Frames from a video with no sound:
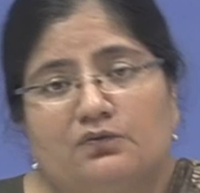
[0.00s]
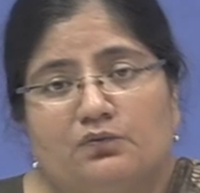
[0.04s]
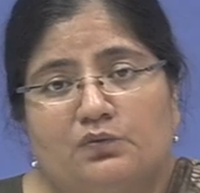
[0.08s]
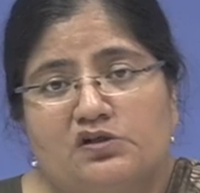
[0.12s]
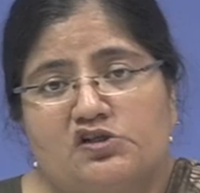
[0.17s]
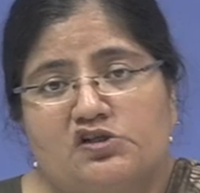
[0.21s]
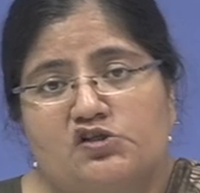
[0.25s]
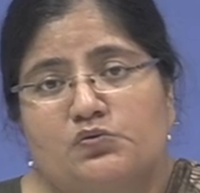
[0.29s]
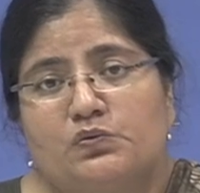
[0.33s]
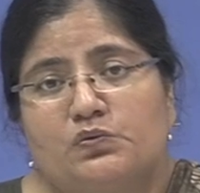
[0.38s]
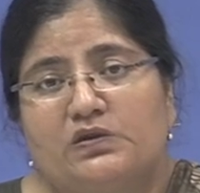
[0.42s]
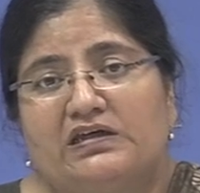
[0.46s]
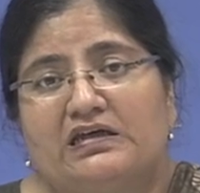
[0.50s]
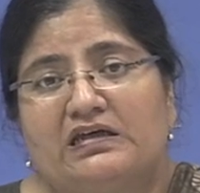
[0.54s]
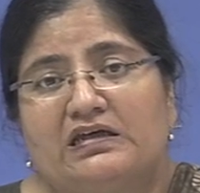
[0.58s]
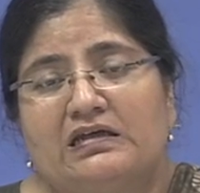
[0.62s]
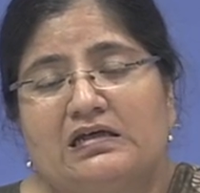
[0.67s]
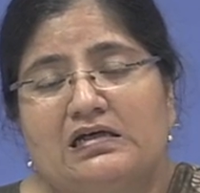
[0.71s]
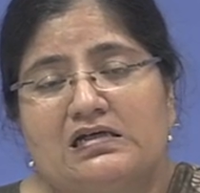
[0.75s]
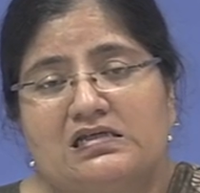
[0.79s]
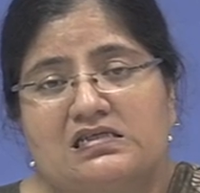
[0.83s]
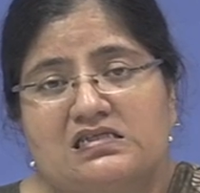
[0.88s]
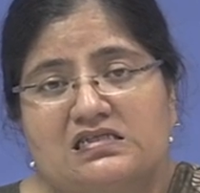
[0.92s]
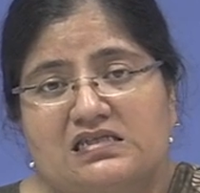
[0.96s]
which we can
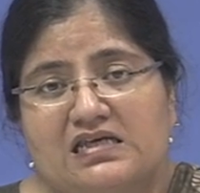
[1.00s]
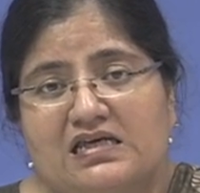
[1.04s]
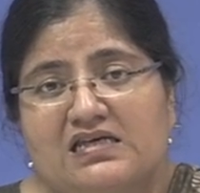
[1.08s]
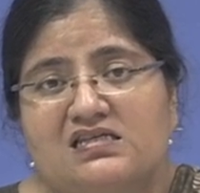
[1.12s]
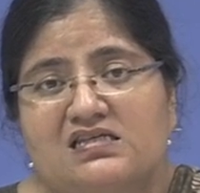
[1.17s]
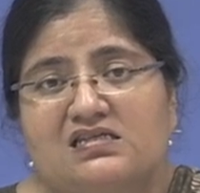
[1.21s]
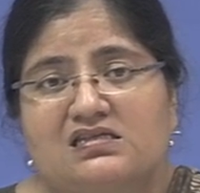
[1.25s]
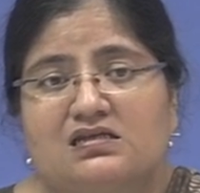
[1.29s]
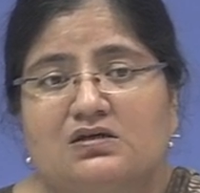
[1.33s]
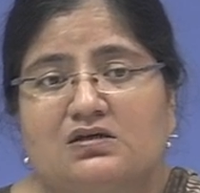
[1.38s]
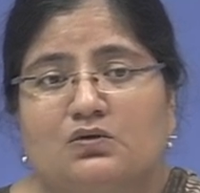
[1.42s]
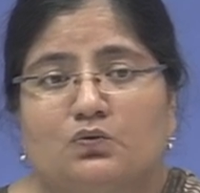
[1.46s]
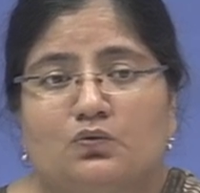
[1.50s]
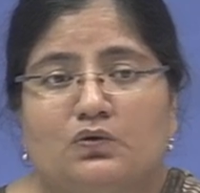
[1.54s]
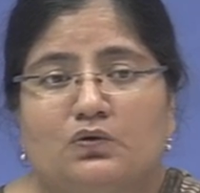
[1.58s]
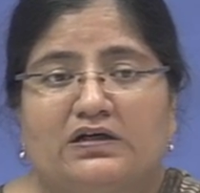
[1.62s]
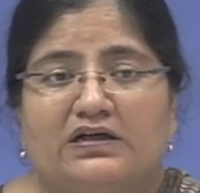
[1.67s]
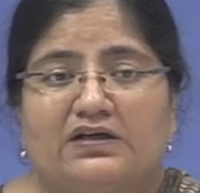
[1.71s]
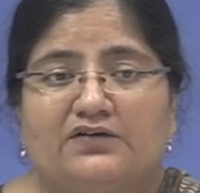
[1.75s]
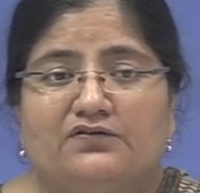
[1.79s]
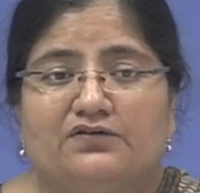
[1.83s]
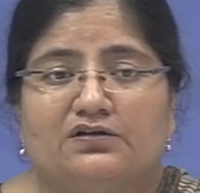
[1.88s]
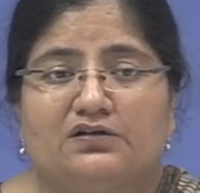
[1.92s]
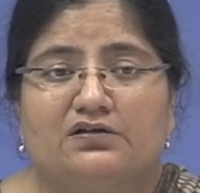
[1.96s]
assess
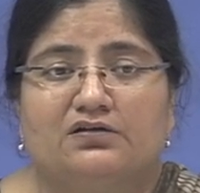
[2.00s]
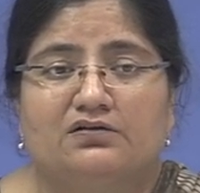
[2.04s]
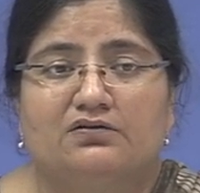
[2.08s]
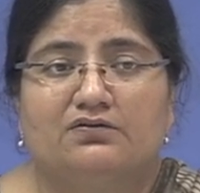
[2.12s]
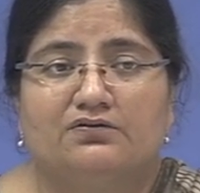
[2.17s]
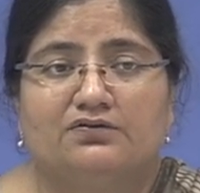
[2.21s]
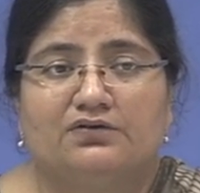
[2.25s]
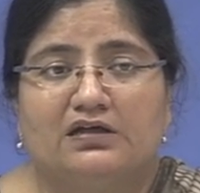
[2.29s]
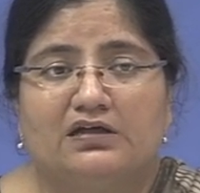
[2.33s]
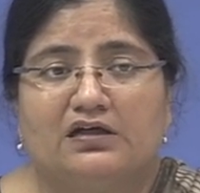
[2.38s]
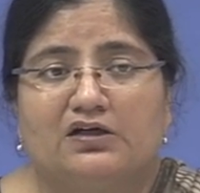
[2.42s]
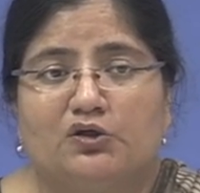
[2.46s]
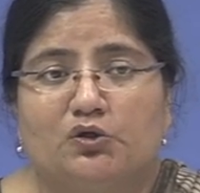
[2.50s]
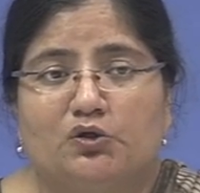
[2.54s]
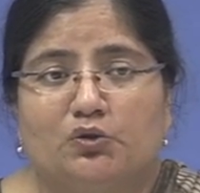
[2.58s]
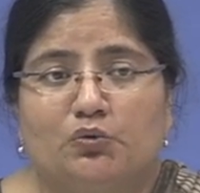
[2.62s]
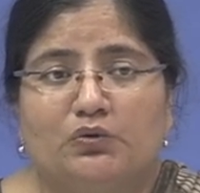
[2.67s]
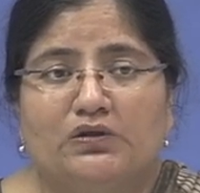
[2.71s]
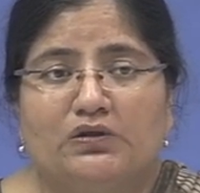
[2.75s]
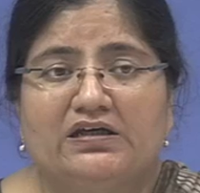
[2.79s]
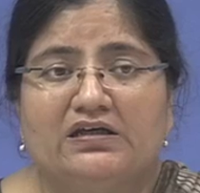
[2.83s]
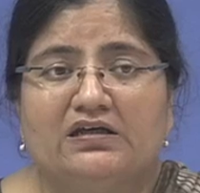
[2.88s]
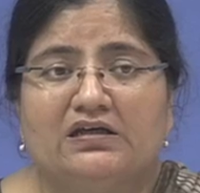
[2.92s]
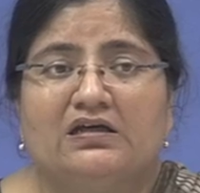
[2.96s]
whatever we are
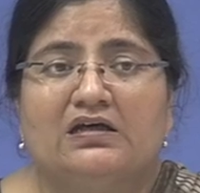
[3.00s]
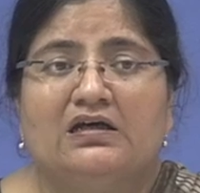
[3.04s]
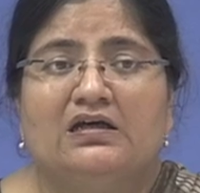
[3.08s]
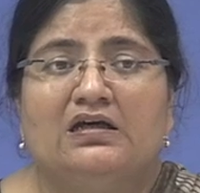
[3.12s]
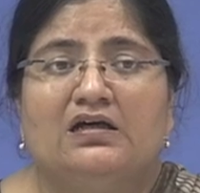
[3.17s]
doing,